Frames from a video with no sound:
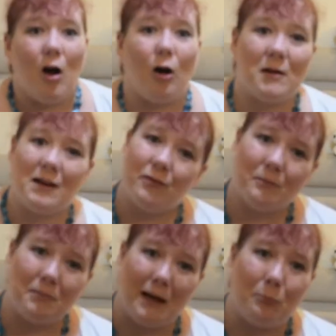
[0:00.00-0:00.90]
or
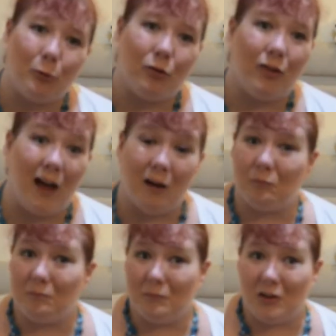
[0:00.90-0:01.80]
even people that
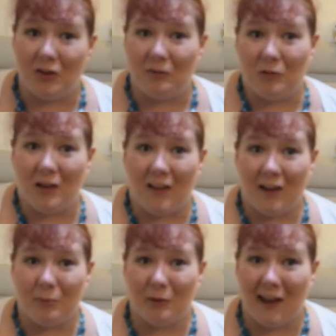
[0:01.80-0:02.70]
you didn't
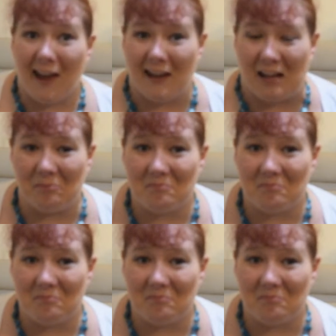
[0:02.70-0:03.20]
realise were gay.